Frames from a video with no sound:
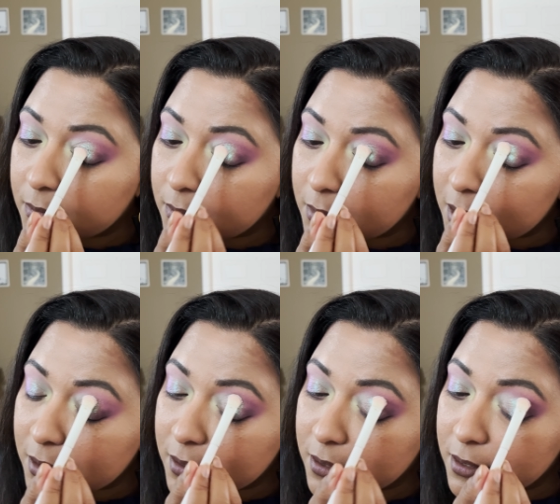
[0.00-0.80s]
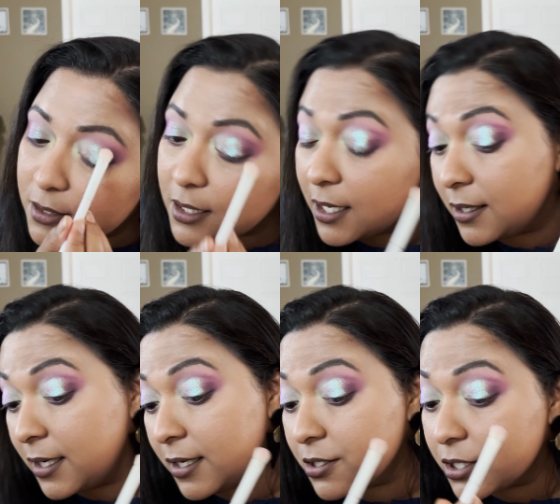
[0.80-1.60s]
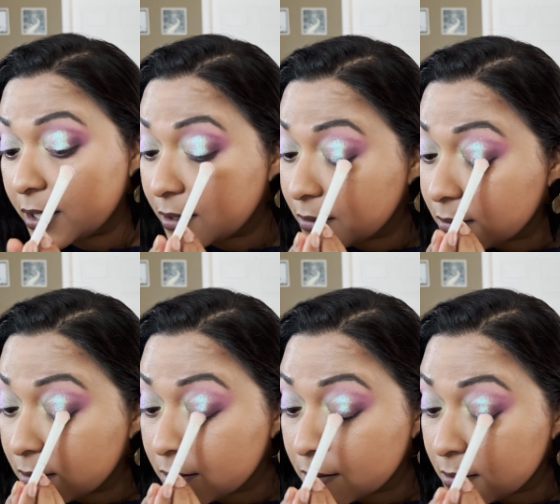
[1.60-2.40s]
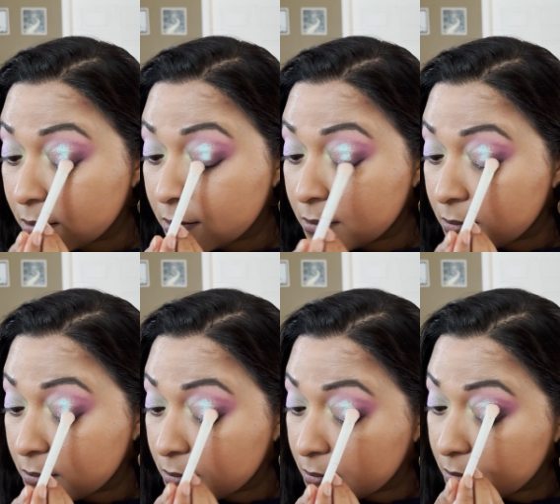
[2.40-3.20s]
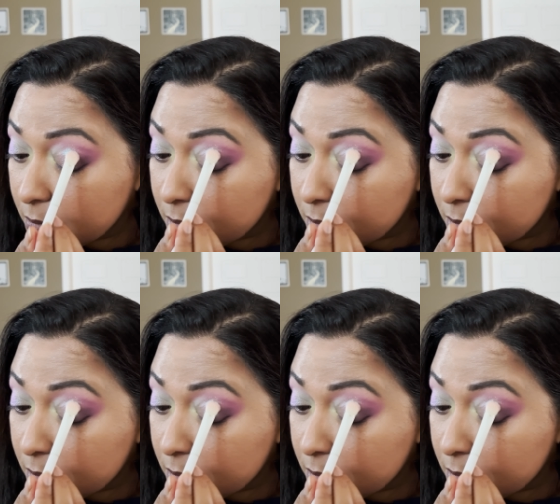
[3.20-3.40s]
that's a stunning shade I hope you can see there's